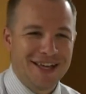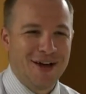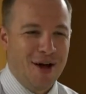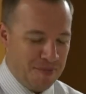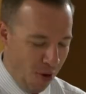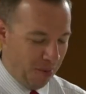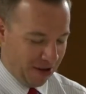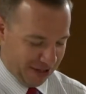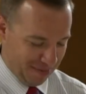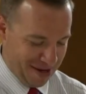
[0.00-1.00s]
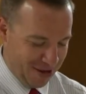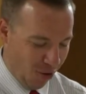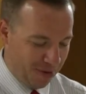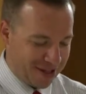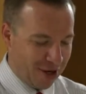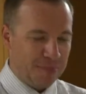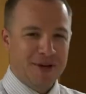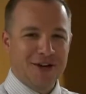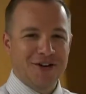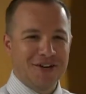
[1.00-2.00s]
Uh, normally, to be, normally it's up
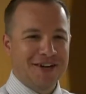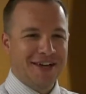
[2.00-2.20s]
here,